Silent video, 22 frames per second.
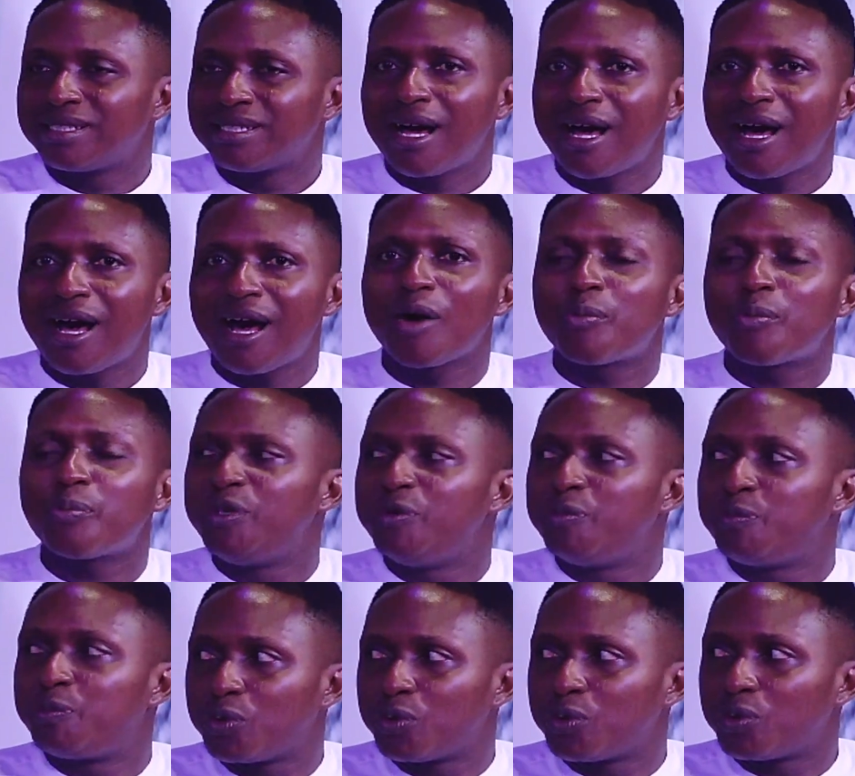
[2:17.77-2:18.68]
our
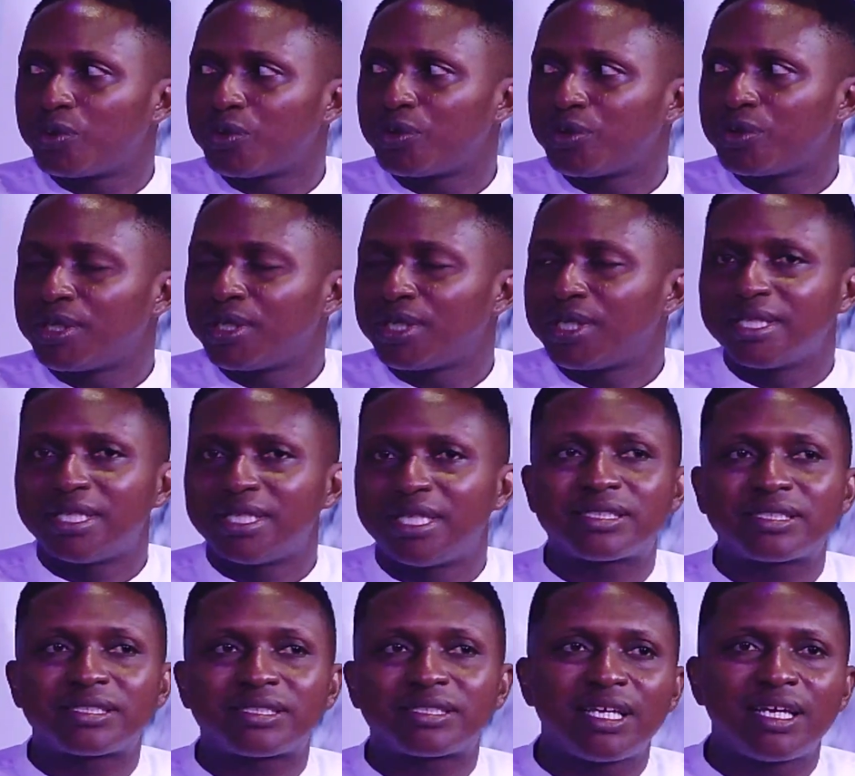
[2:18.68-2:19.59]
people. They
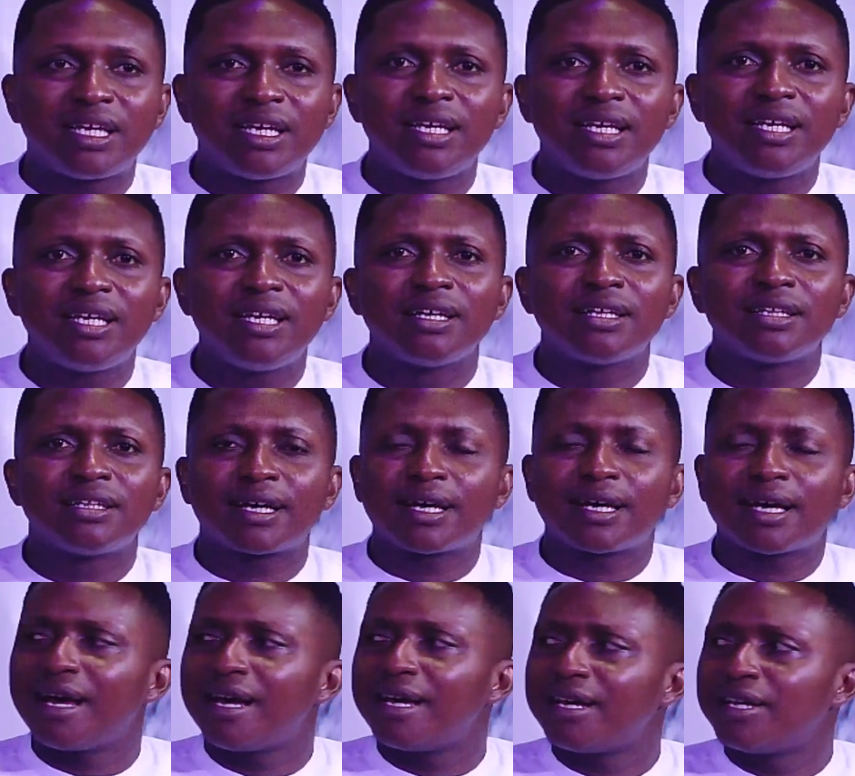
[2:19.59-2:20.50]
see the
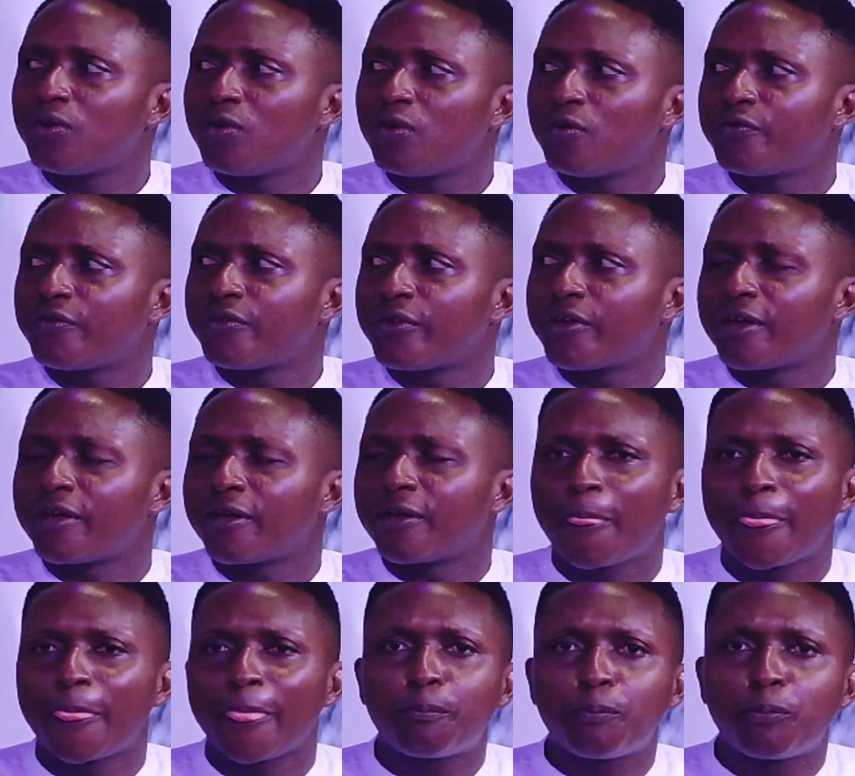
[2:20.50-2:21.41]
kind of
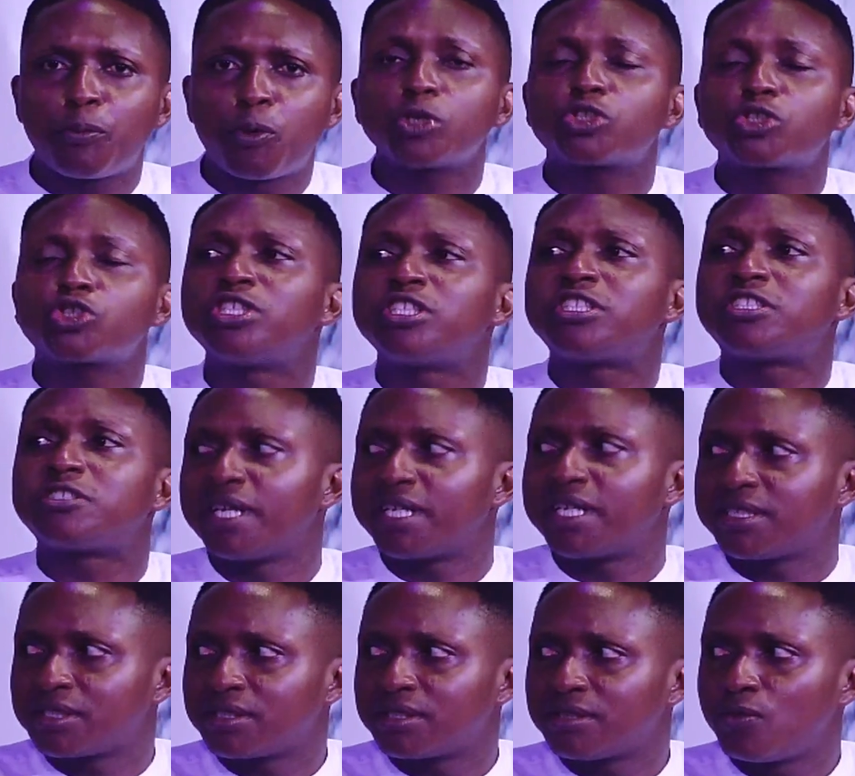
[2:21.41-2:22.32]
poor
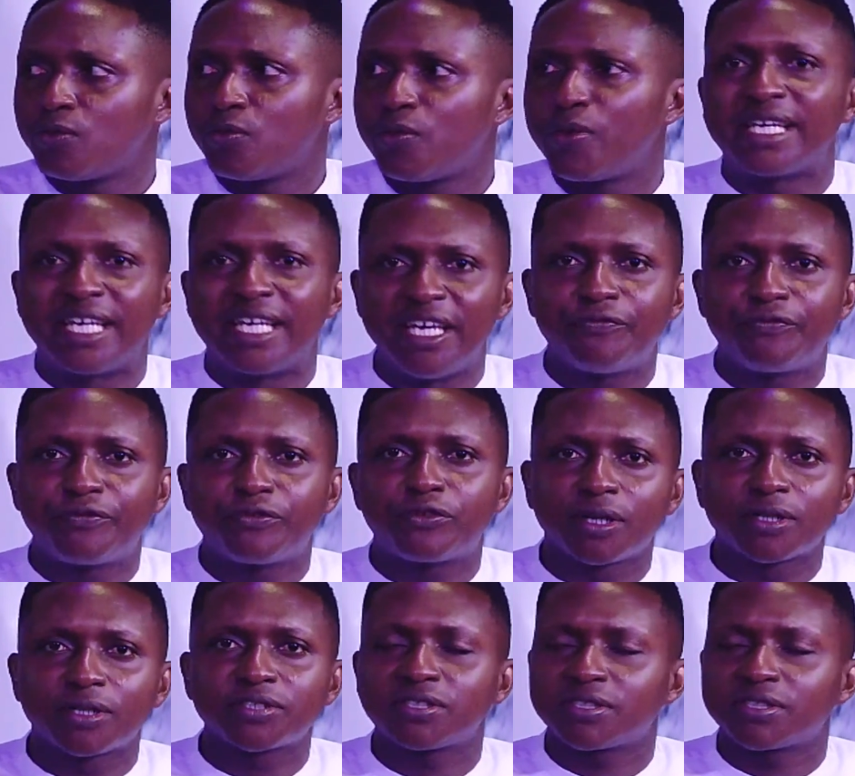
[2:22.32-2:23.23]
treatment we give to
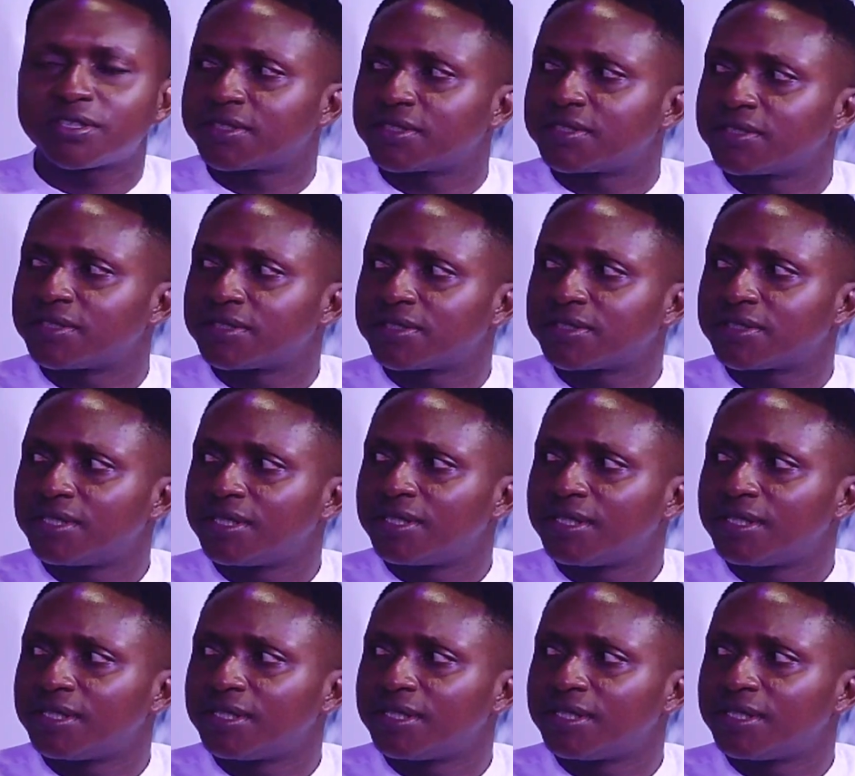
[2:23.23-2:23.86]
our citizens.